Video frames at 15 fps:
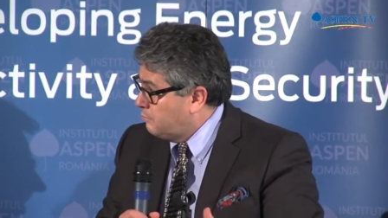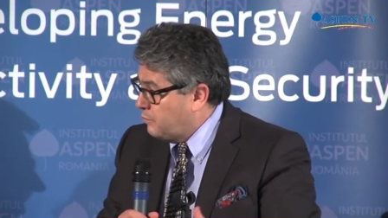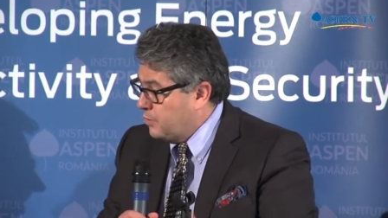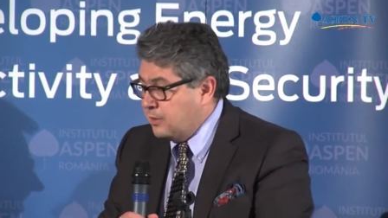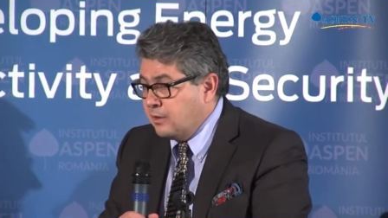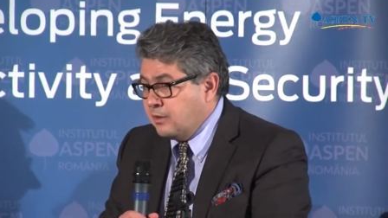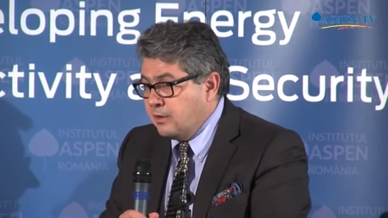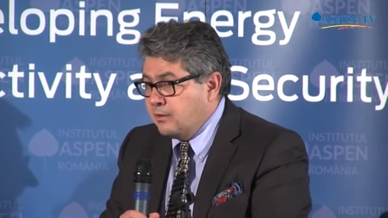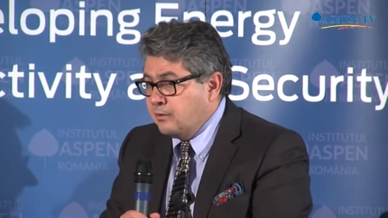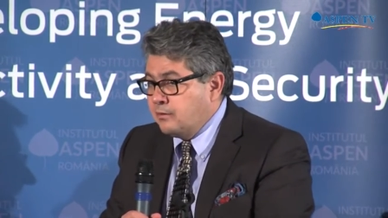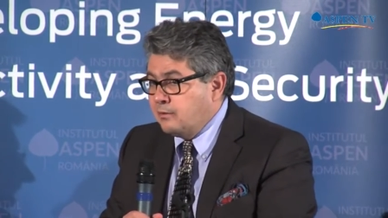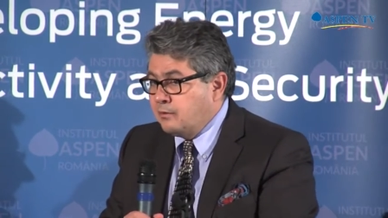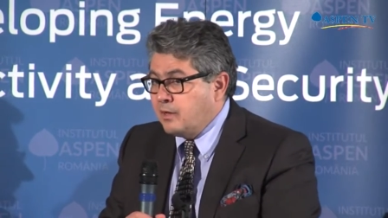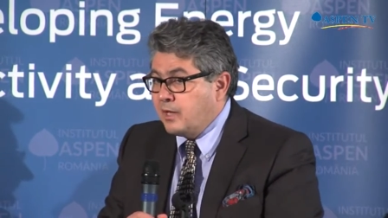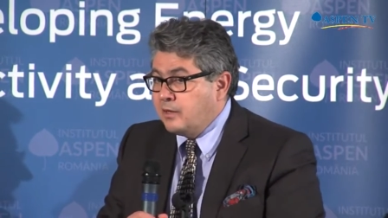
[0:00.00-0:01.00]
be
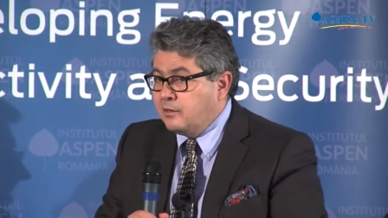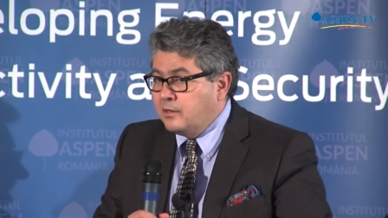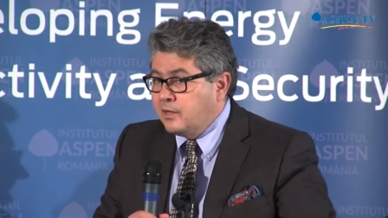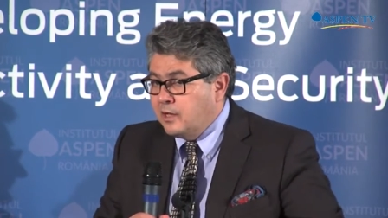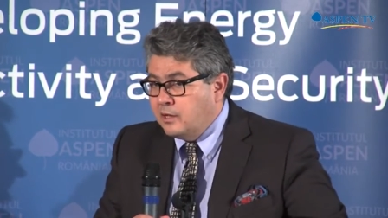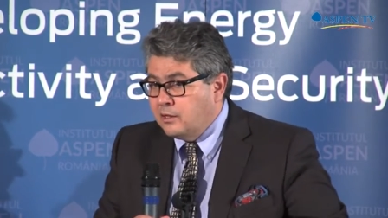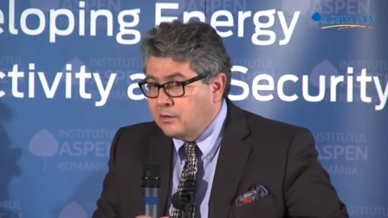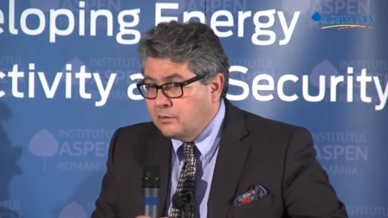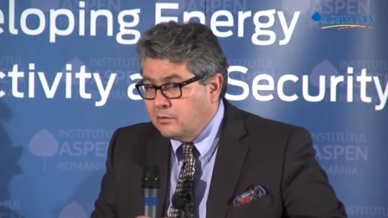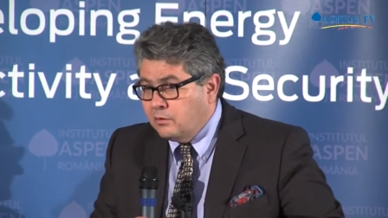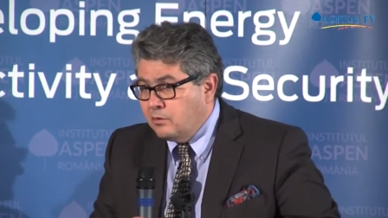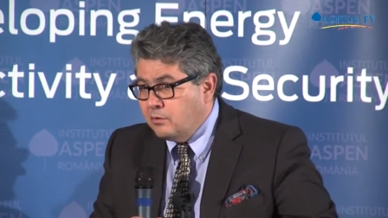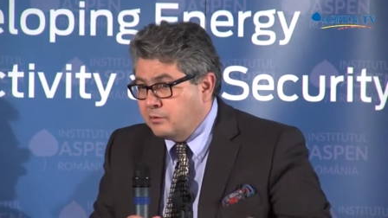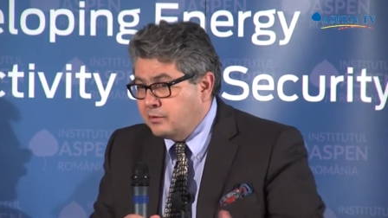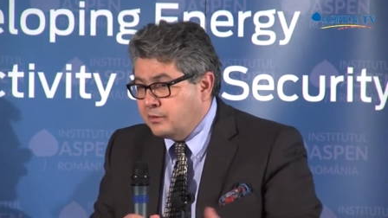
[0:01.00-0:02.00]
in IEA
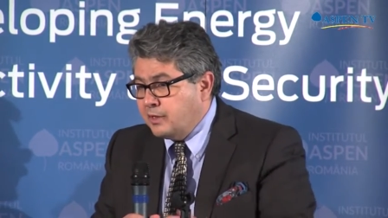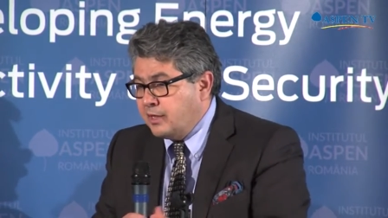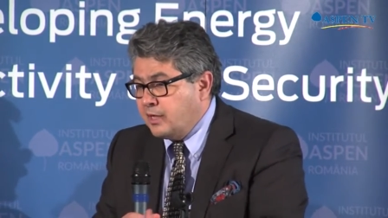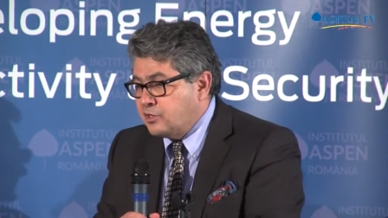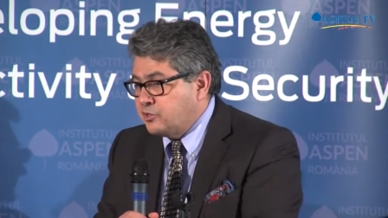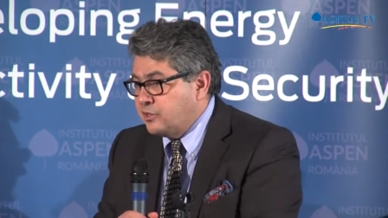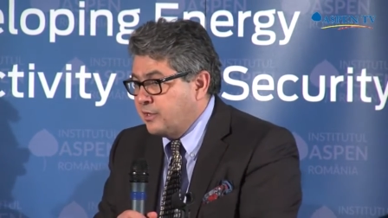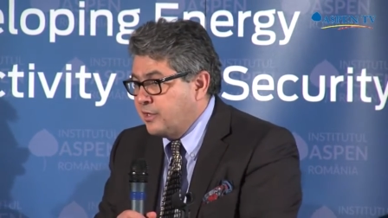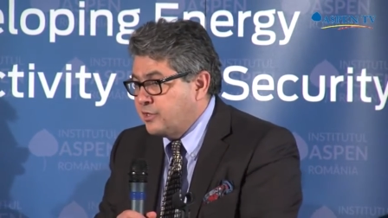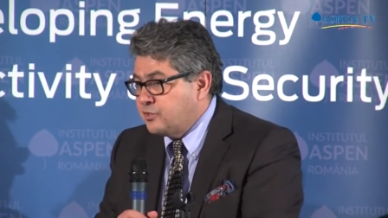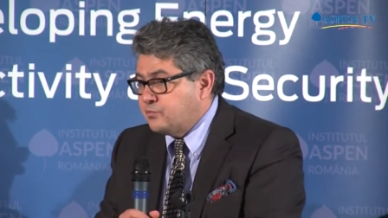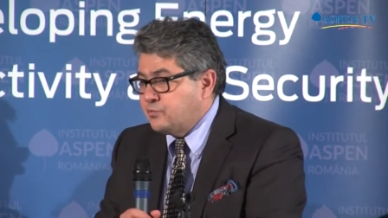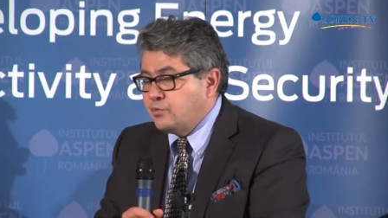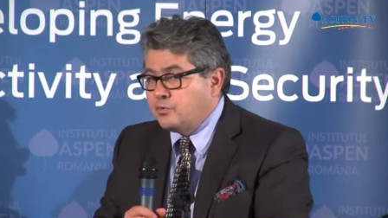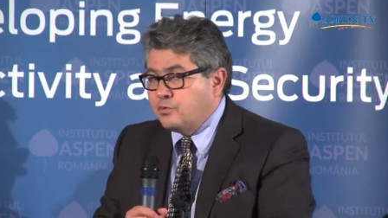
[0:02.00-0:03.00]
or International Energy
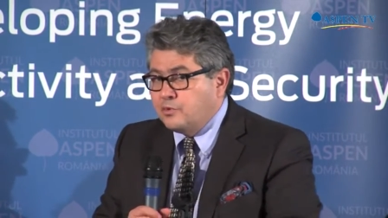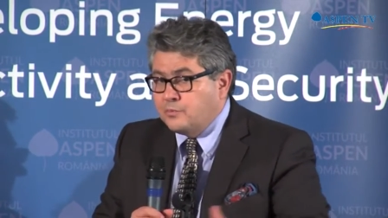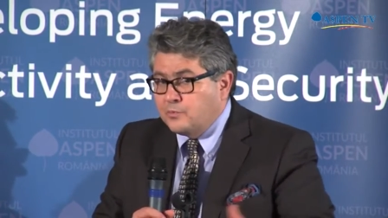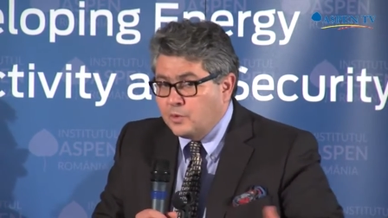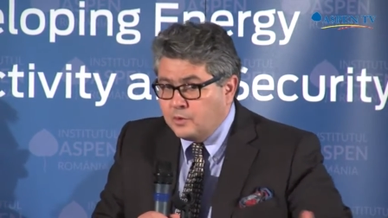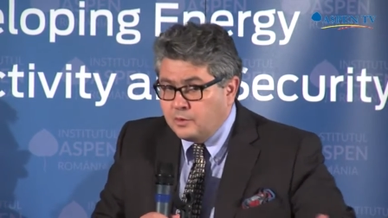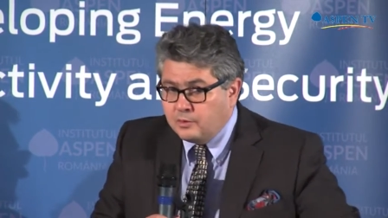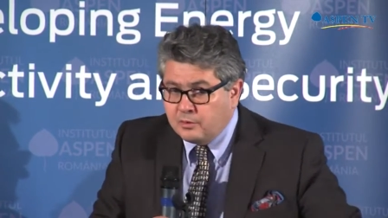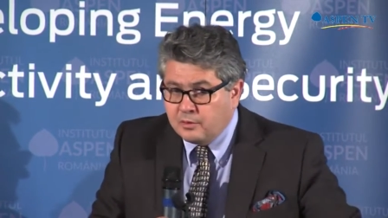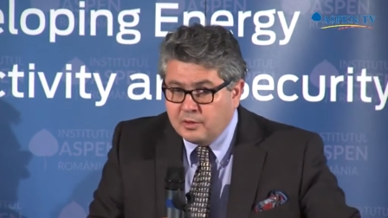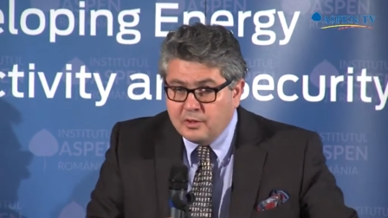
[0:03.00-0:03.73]
Forum or